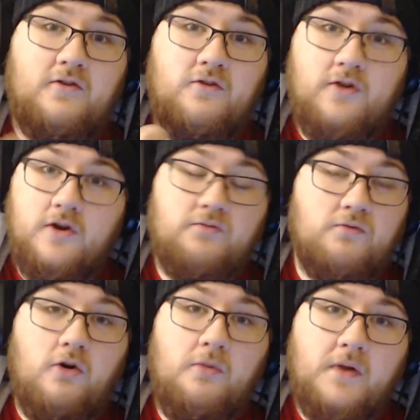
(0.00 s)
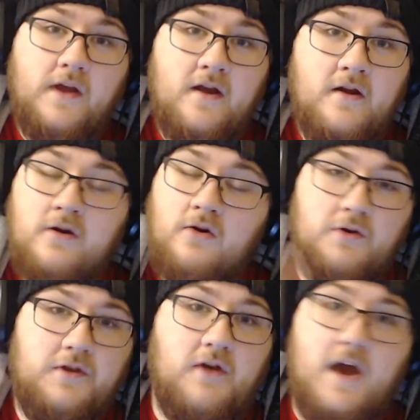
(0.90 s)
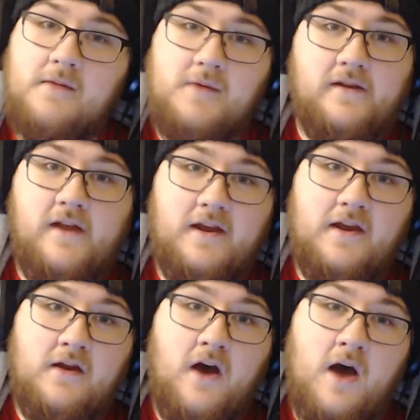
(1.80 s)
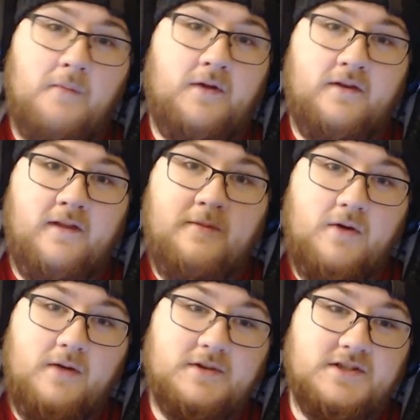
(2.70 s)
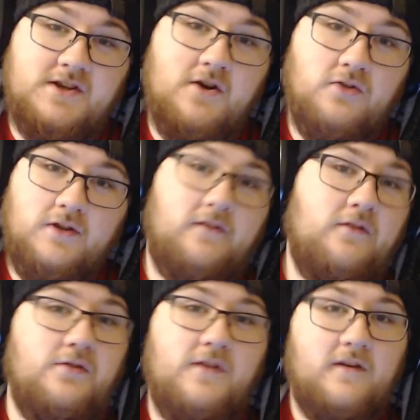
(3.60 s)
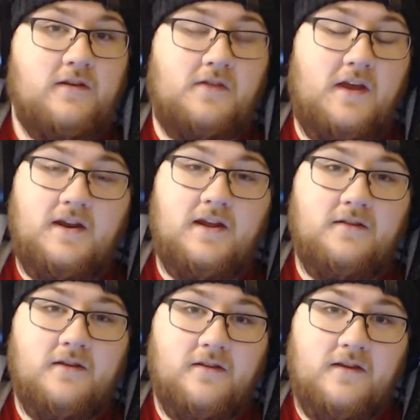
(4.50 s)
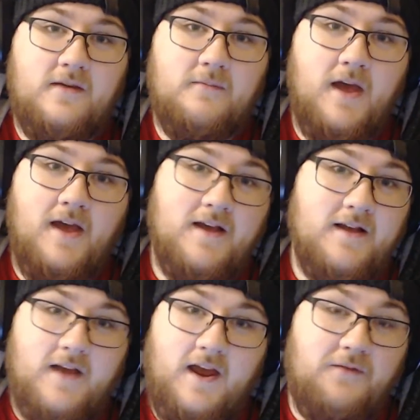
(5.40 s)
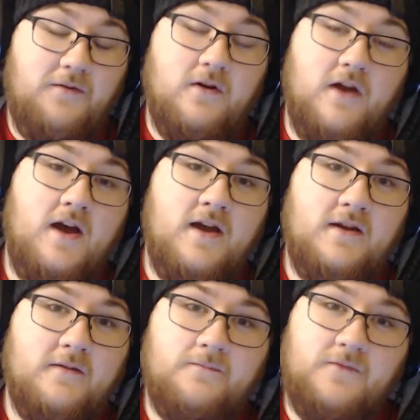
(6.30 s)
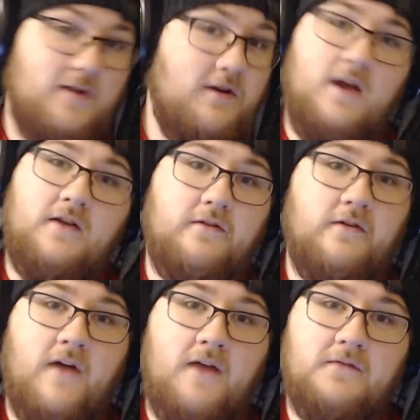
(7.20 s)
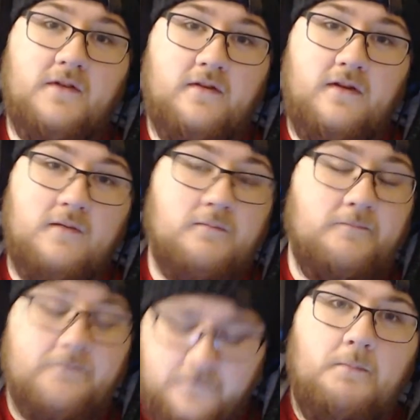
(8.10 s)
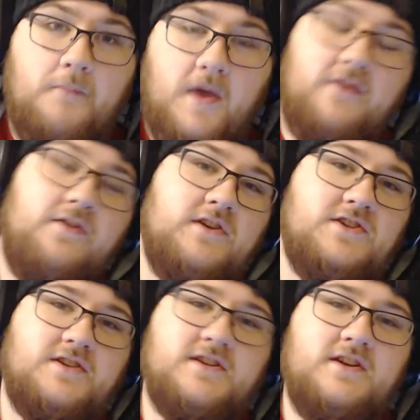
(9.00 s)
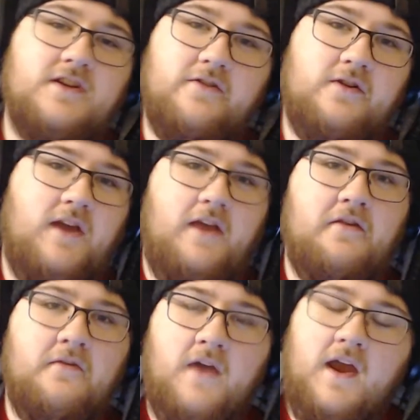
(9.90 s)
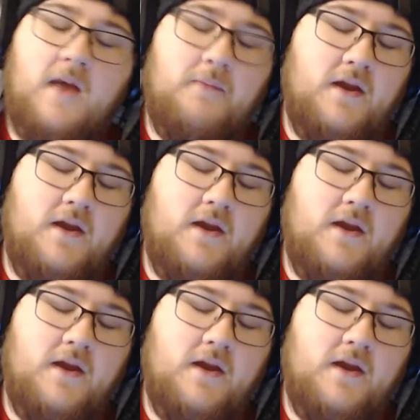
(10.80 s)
good role player, or you got to be a dedicated op, because that's pretty much the only 2 things that they need in this team. And if you're not going to survive in this team. Pyth is just another case of NiP